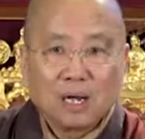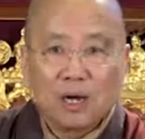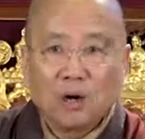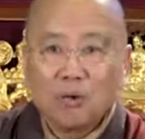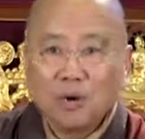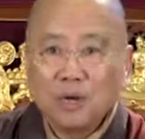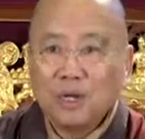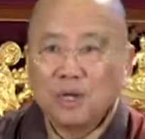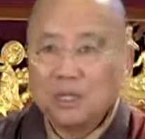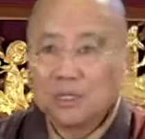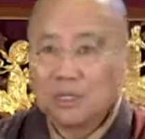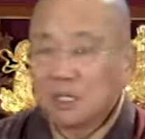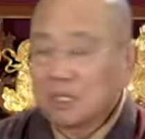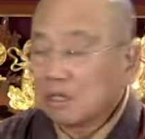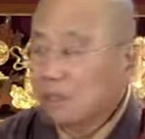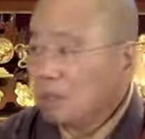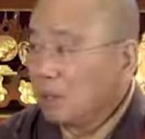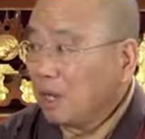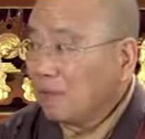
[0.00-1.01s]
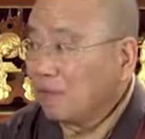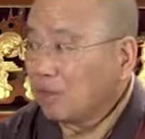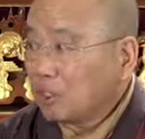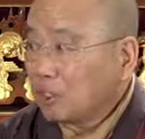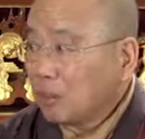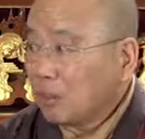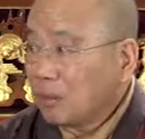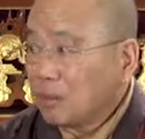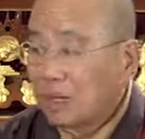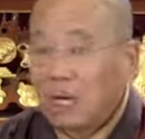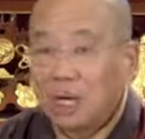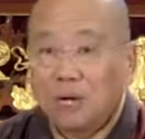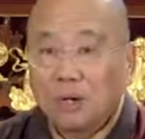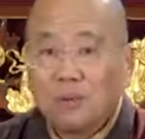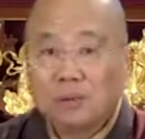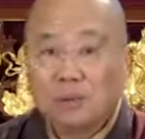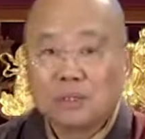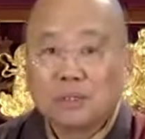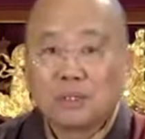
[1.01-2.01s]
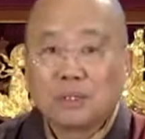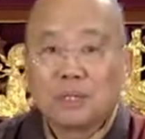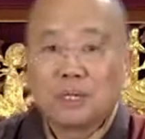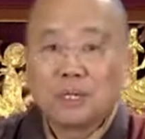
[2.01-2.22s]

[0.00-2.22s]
awareness that the breath is going out,